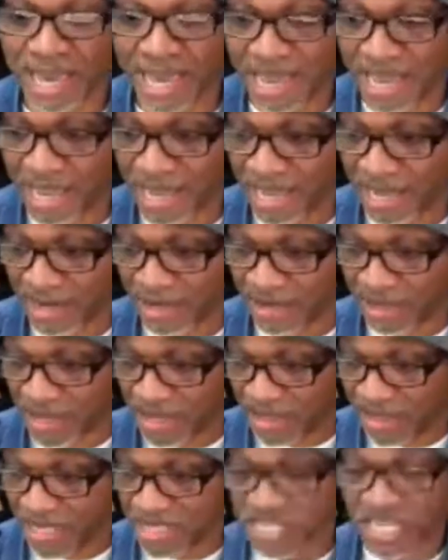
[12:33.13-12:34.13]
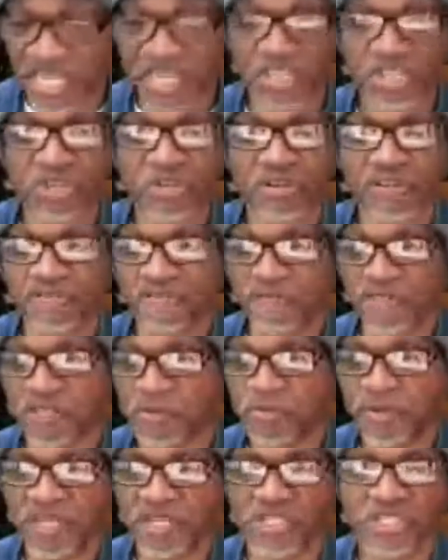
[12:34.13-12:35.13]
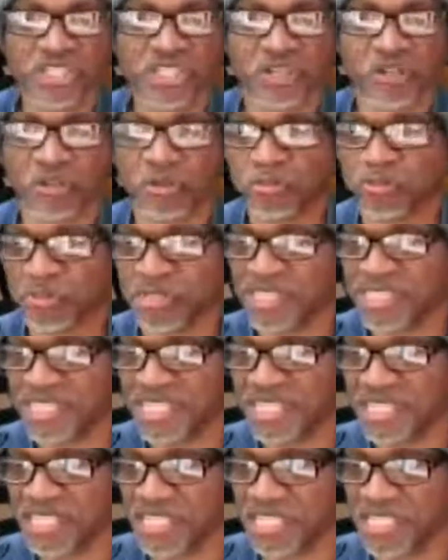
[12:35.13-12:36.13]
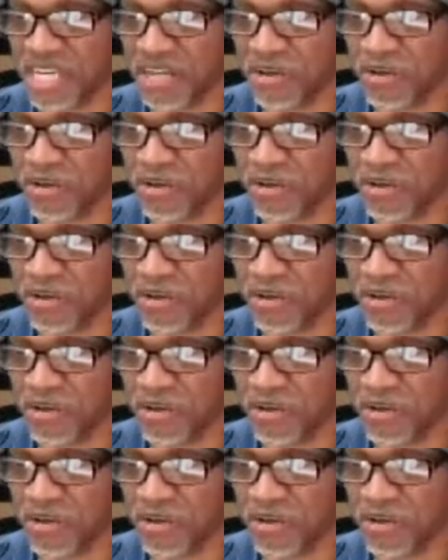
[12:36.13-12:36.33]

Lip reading: and they say that you can spend a certain percentage.